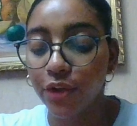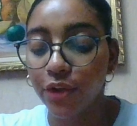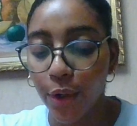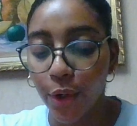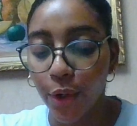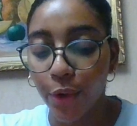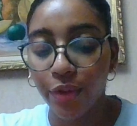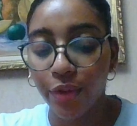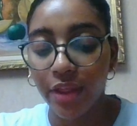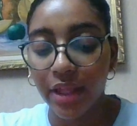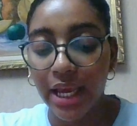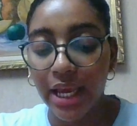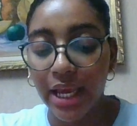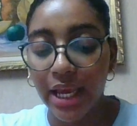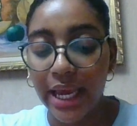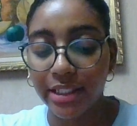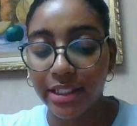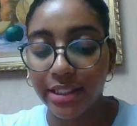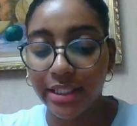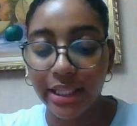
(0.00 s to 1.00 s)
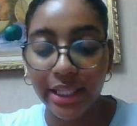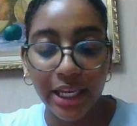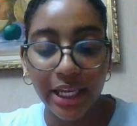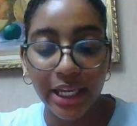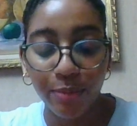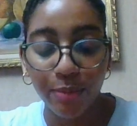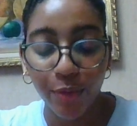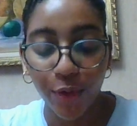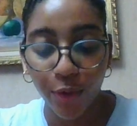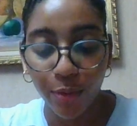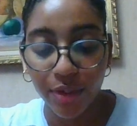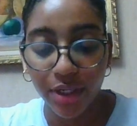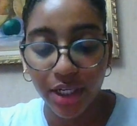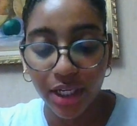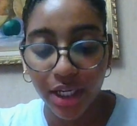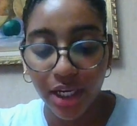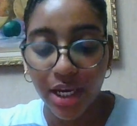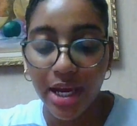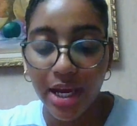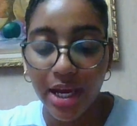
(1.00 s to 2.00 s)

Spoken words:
growth and delayed puberty,